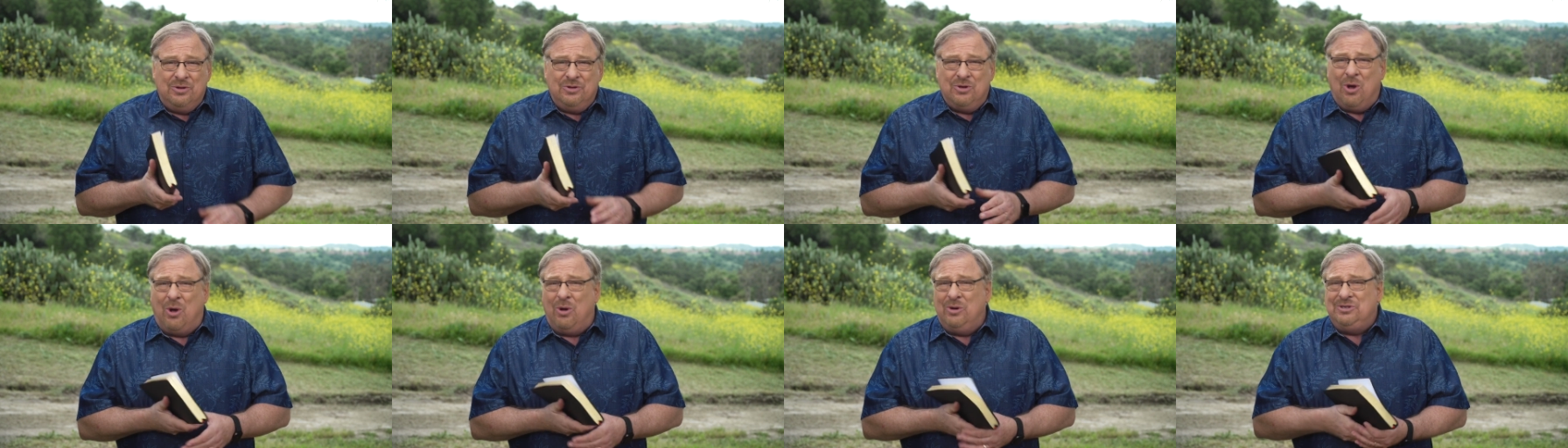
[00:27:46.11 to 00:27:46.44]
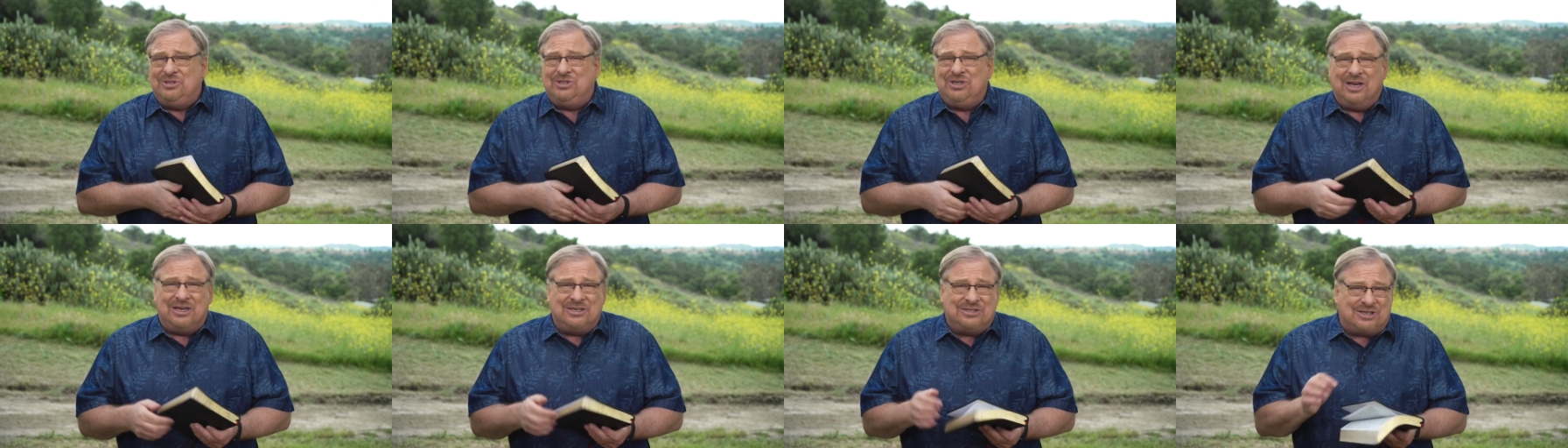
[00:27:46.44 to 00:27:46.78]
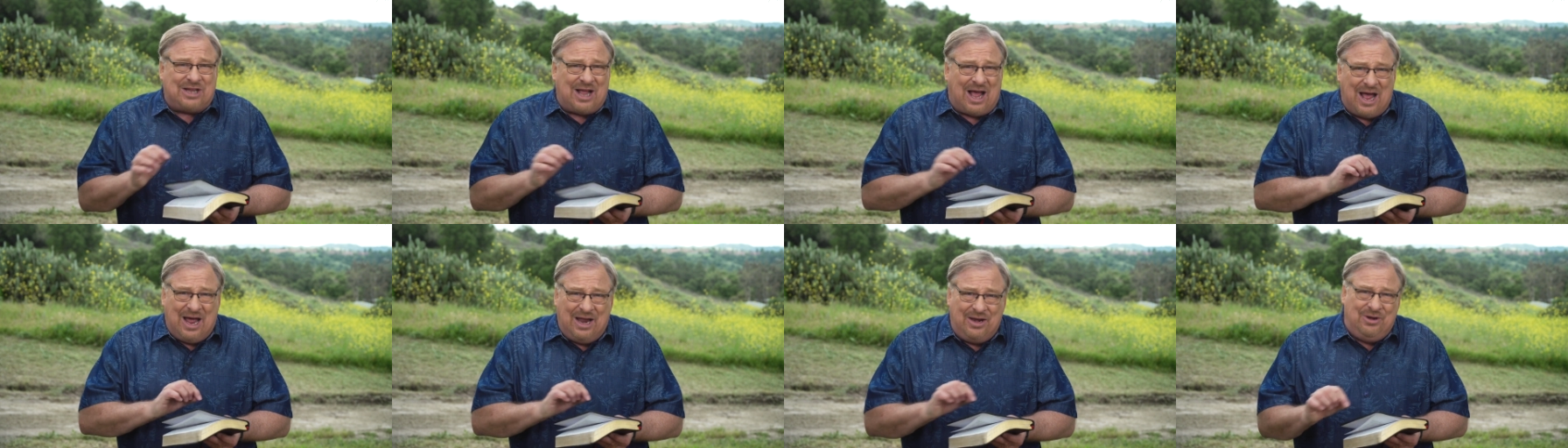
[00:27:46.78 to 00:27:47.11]
don't
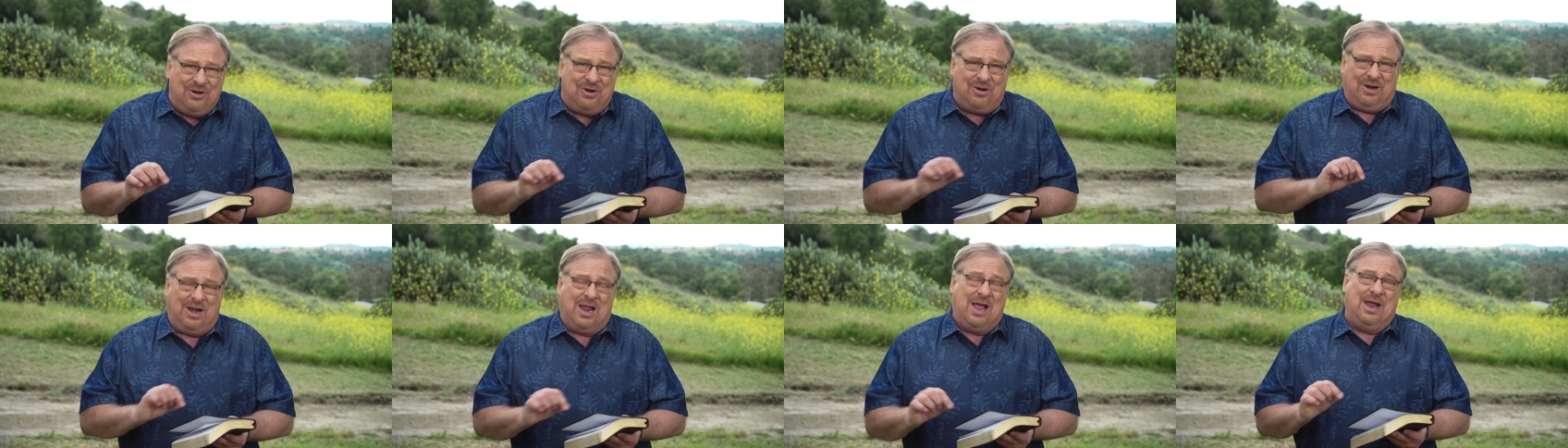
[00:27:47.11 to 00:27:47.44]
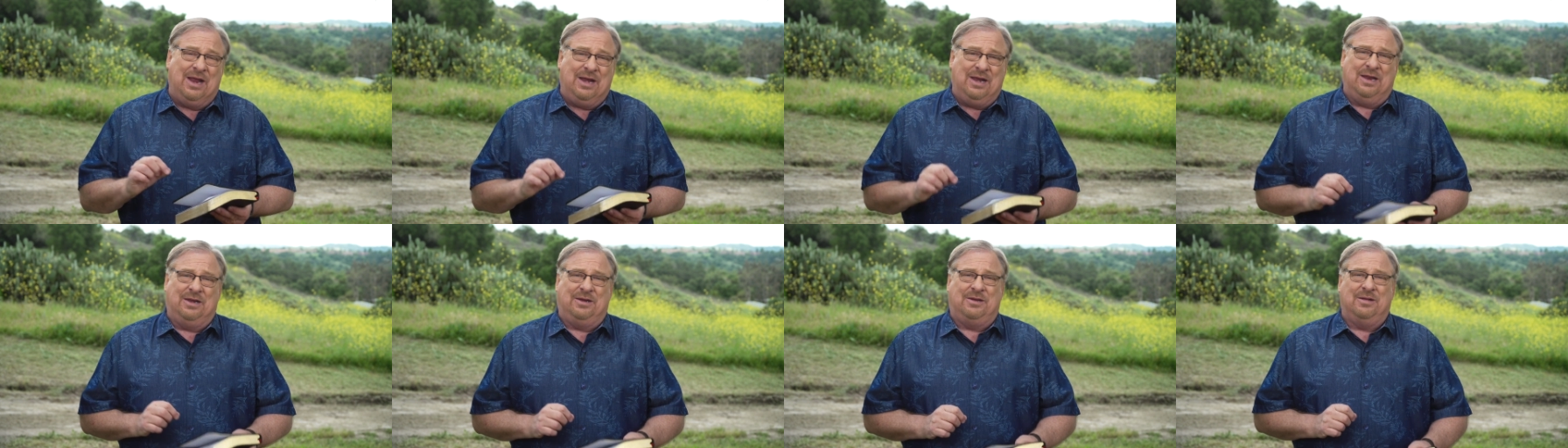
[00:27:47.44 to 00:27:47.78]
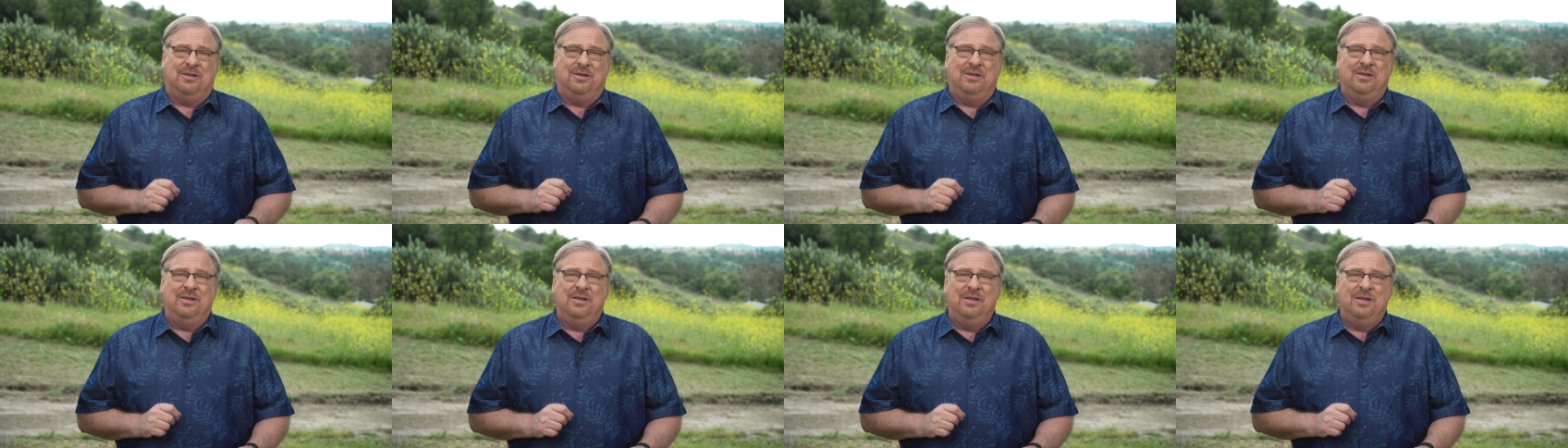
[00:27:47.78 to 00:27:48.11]
just underline
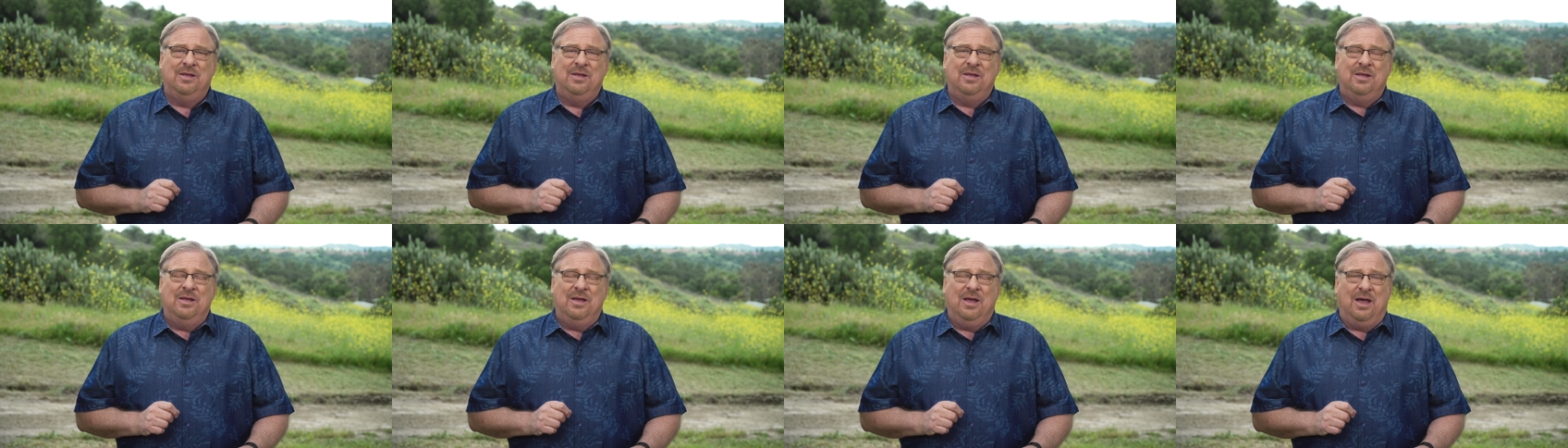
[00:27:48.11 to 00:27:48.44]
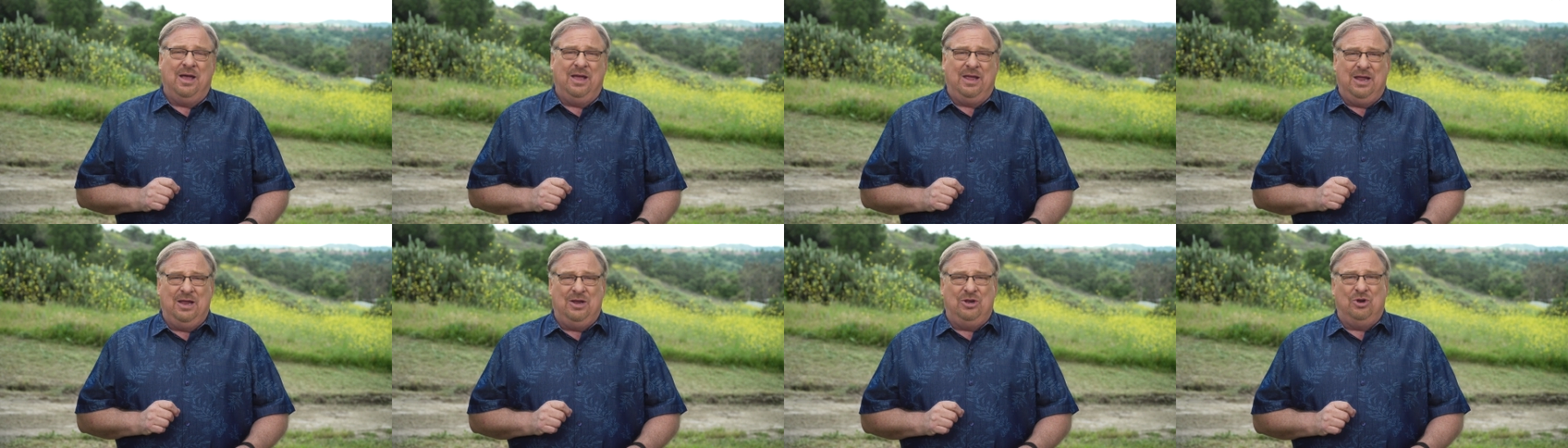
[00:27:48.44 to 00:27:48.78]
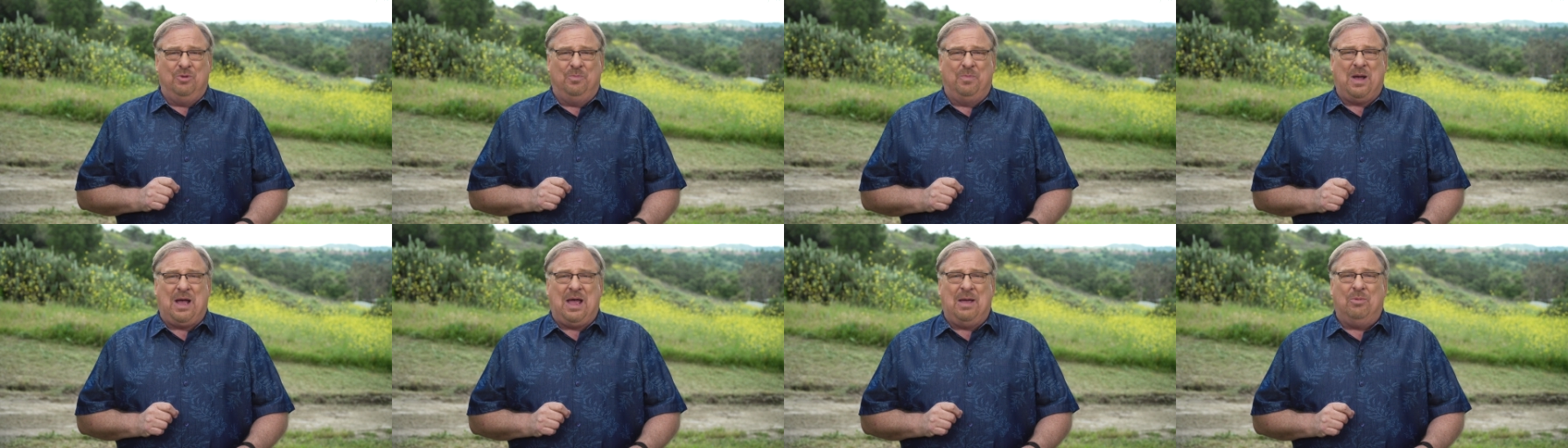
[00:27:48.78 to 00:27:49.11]
it in
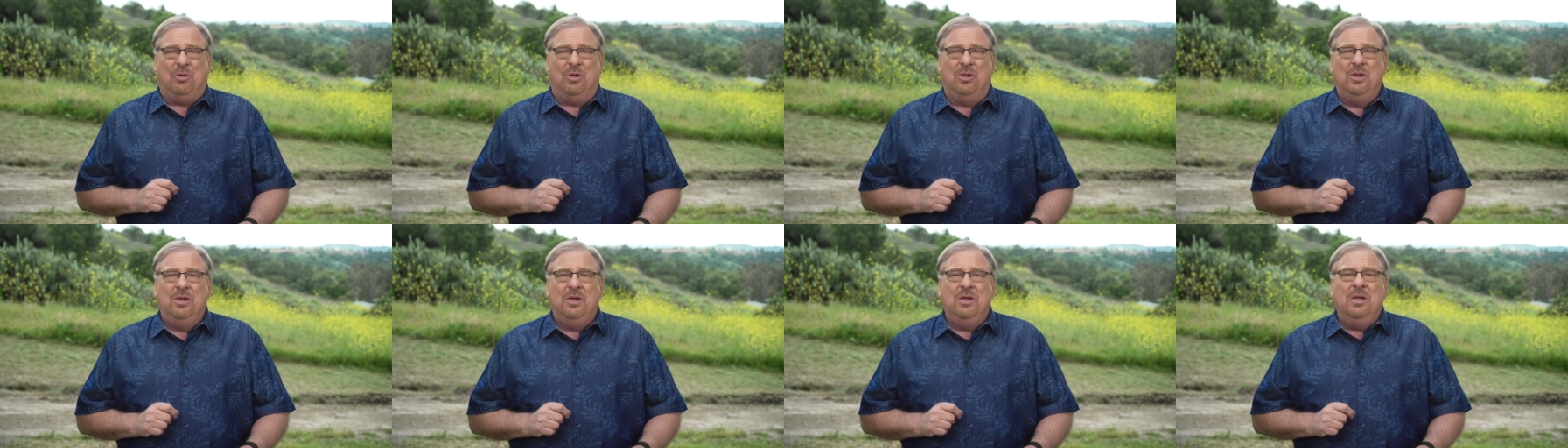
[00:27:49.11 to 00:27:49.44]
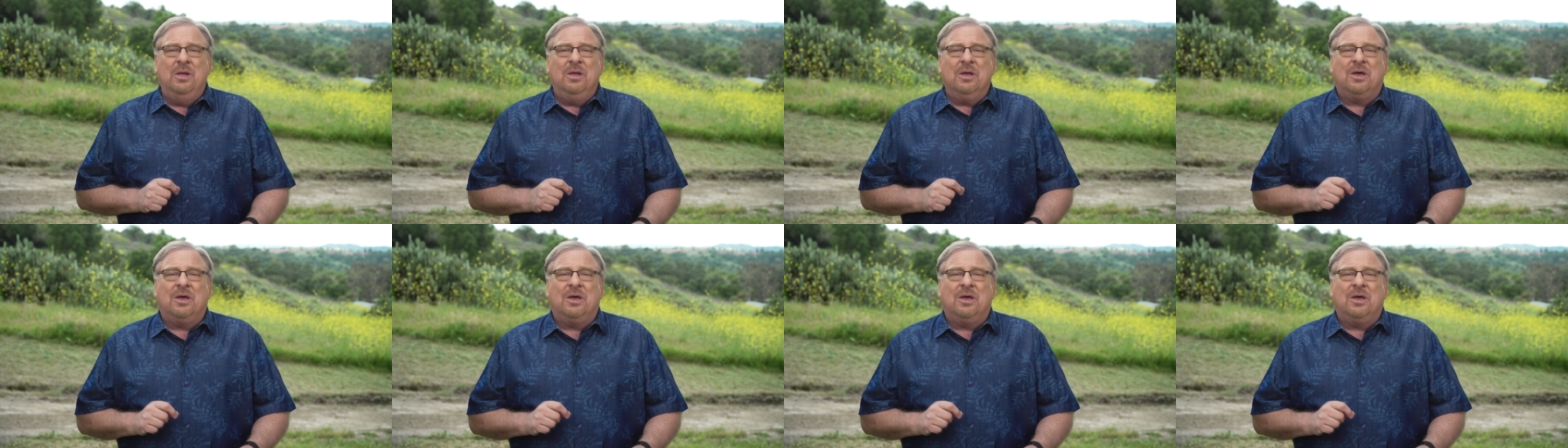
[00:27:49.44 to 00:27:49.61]
your Bible.